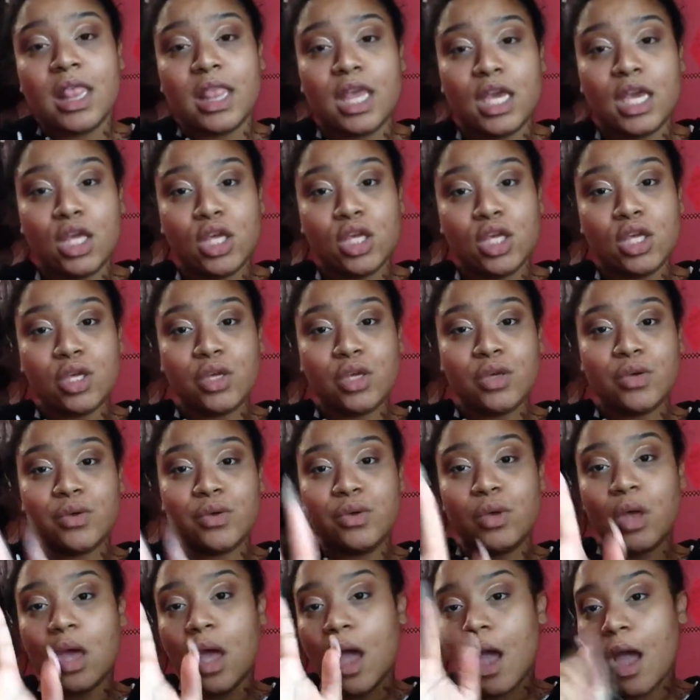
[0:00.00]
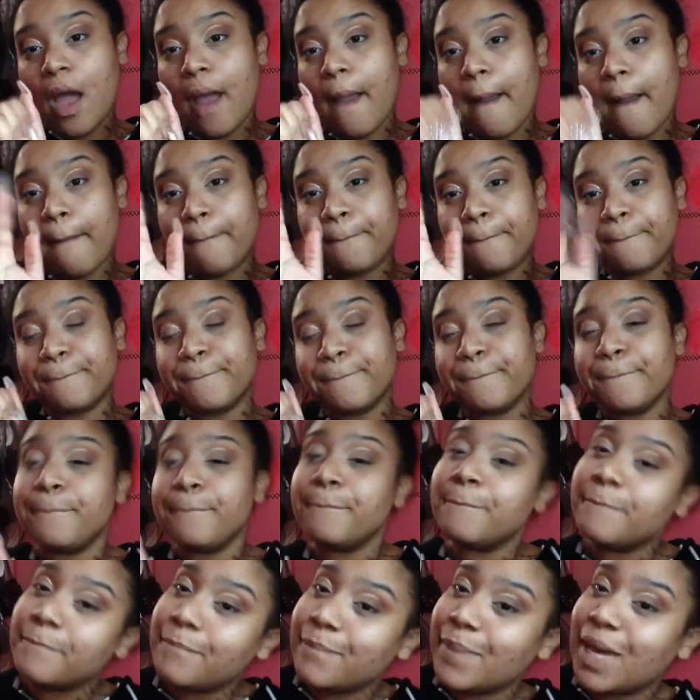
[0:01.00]
Thank you,
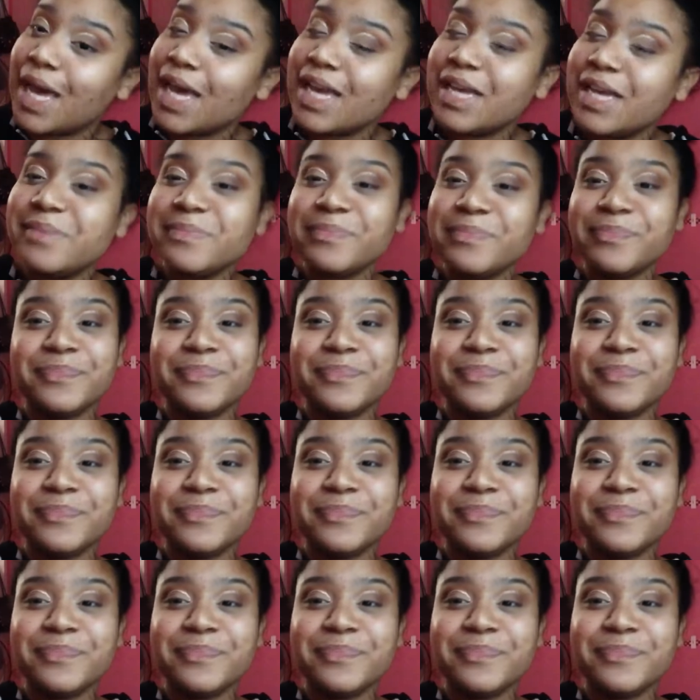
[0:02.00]
bye.